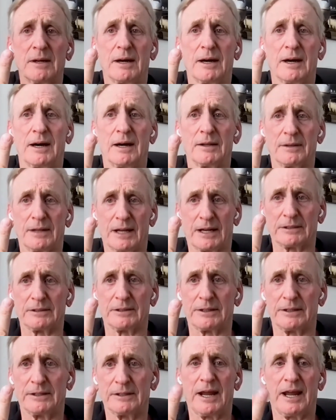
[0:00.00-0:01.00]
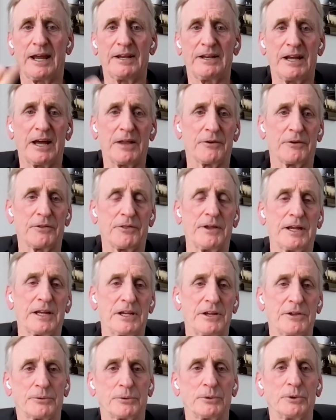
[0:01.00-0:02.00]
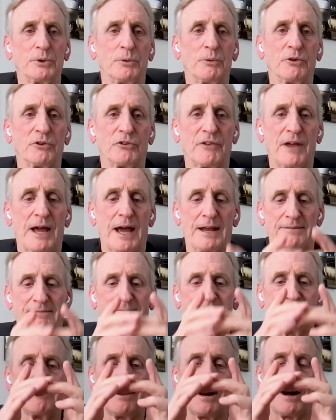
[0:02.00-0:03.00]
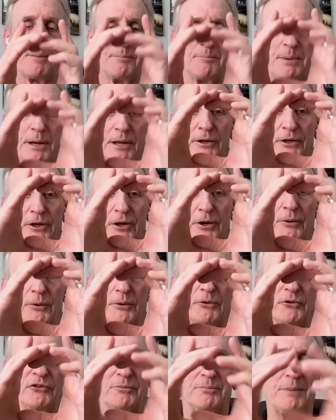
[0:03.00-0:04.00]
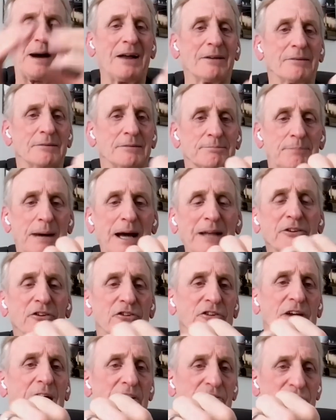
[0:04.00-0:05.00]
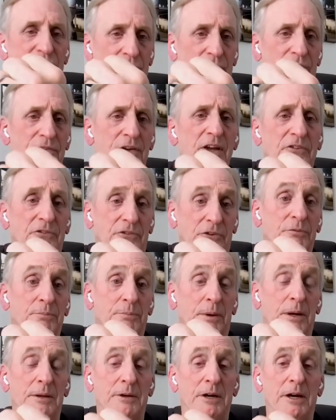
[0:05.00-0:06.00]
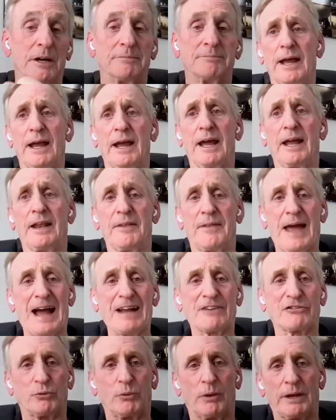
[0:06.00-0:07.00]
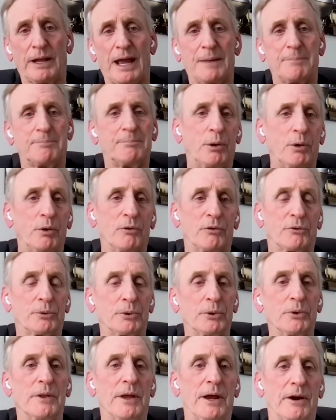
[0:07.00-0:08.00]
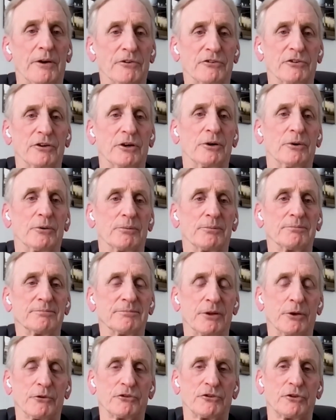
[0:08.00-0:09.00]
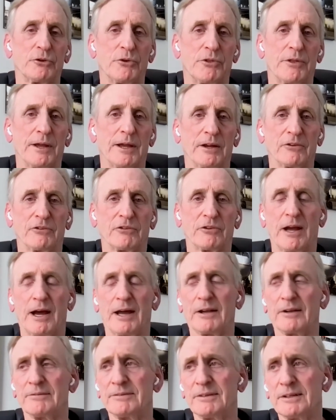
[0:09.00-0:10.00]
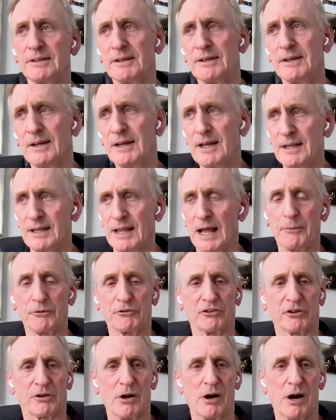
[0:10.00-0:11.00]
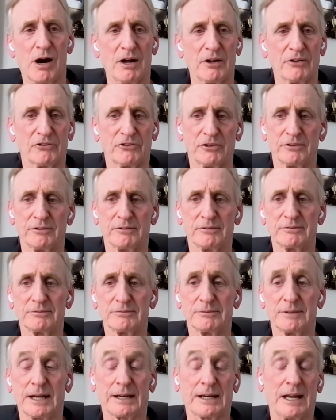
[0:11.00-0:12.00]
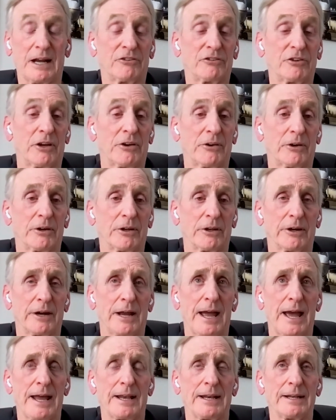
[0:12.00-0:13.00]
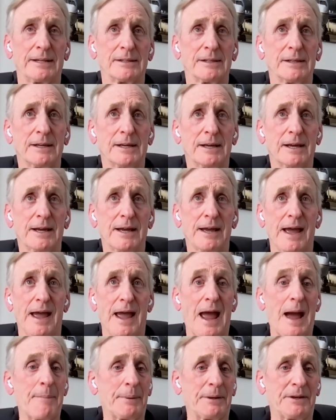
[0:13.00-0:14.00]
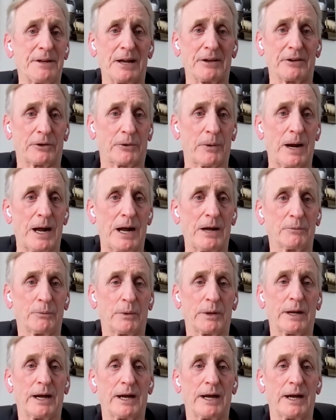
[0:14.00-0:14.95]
luckily. And the other thing he threw was that umbilical. It was about the size of your fist. It was pretty good, and that's what had pulled through there. So those 2 things that was the cause. And like I said earlier, had it happened on the ground when